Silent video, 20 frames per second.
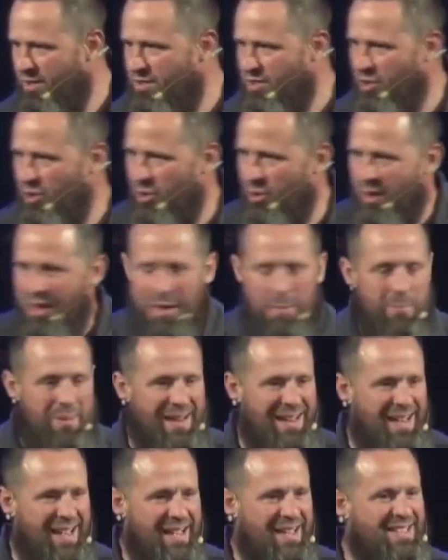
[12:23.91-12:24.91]
we want to
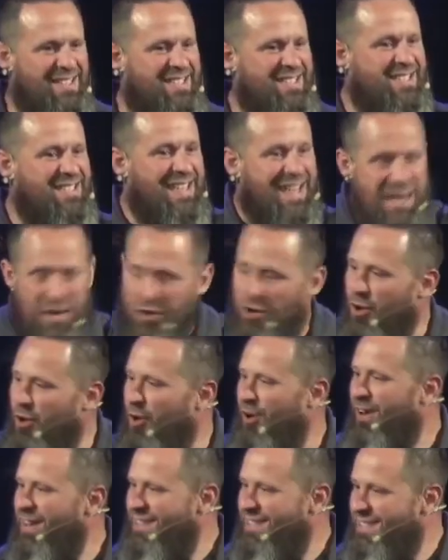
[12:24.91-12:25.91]
be
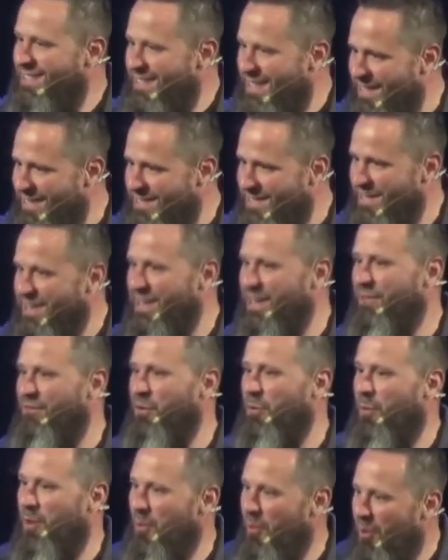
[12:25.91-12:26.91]
seeker
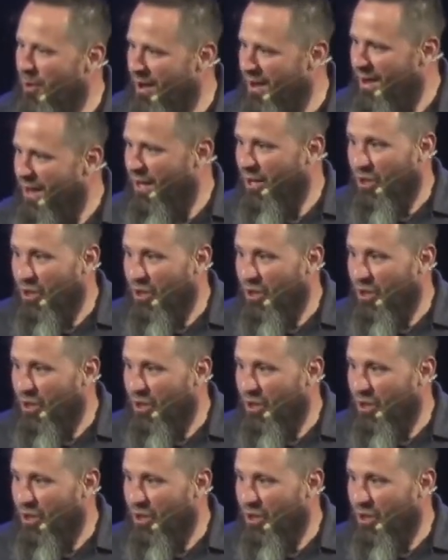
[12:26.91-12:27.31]
sensitive and we